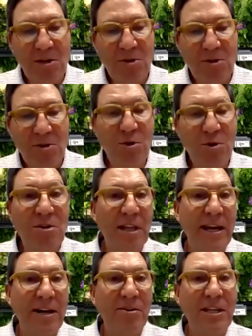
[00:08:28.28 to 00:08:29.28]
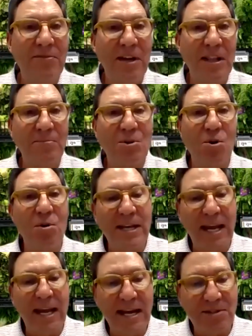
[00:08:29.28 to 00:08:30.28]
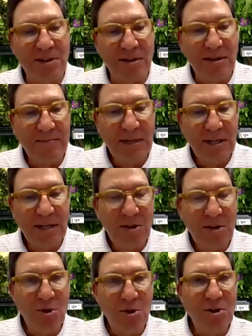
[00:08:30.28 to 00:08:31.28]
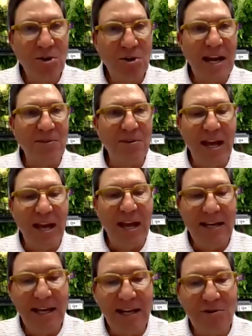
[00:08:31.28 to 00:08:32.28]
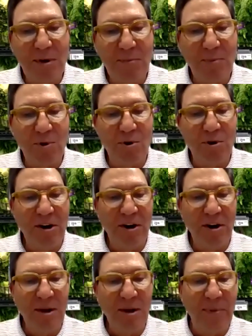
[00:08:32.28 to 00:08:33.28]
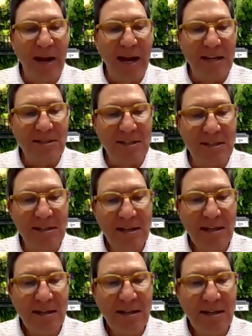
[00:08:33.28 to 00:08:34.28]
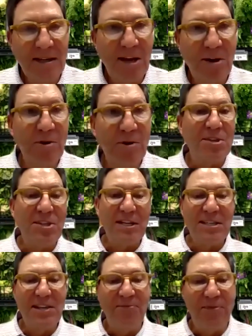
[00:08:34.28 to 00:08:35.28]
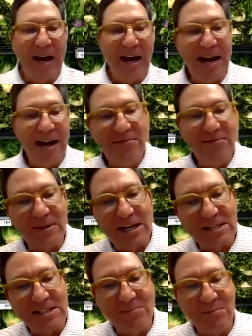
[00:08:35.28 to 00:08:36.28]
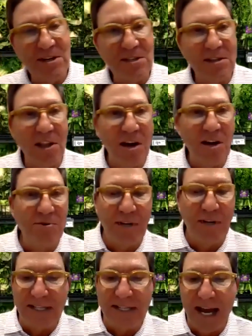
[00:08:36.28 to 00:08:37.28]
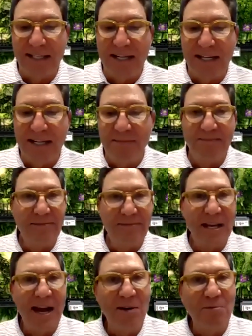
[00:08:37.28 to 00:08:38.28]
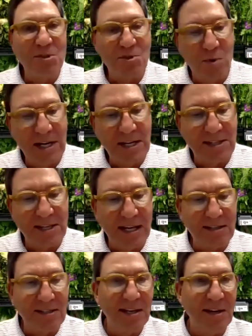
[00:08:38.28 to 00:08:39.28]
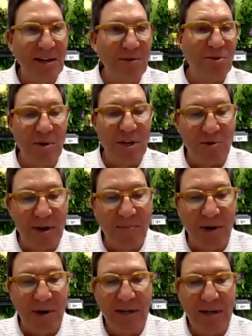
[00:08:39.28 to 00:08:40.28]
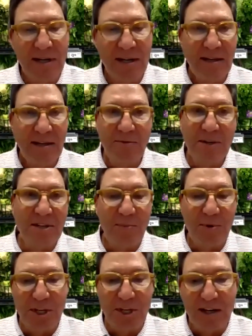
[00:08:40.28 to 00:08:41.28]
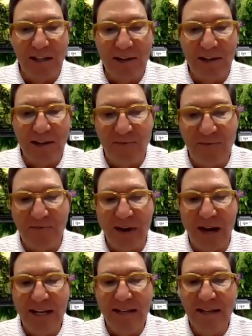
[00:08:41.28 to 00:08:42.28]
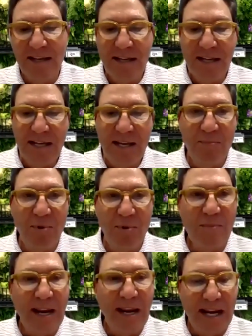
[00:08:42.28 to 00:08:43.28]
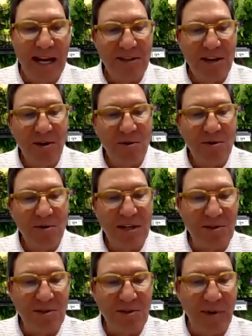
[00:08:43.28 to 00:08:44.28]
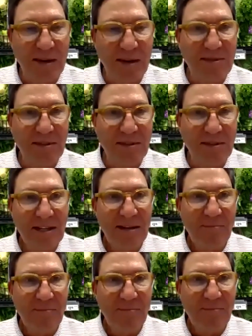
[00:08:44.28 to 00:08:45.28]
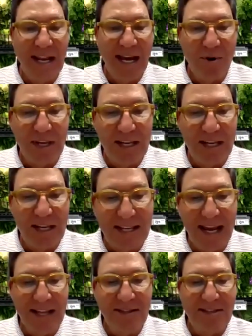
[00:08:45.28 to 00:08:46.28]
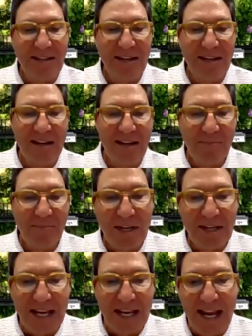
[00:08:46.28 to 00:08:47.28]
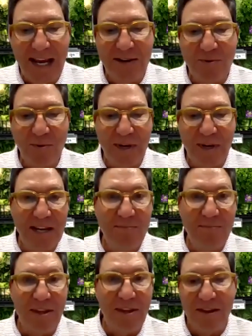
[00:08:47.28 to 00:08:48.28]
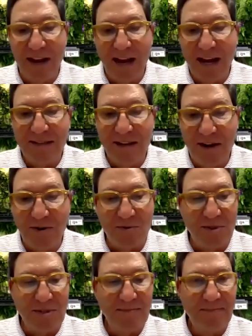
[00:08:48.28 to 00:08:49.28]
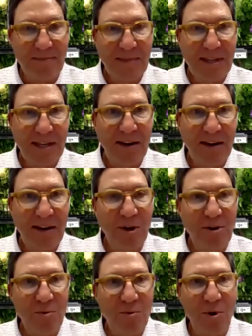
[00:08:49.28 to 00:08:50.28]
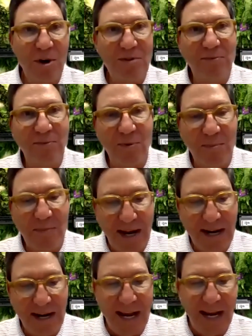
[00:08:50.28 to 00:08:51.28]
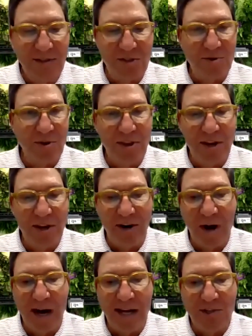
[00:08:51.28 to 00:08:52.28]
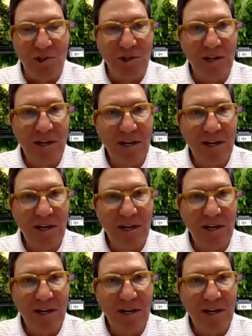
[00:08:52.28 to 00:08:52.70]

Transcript: Two years later, he developed colon cancer. Two years after that, he had a triple coronary bypass. When he was 65, a customer at his laundry attacked him. The guy was 26 and he was a tree trimmer. It wasn't a particularly fair fight. He broke my dad's nose and his ribs. My dad broke his hands, broke his hand when he broke the other guy's nose. Everyone who worked for my dad just stood there and watched.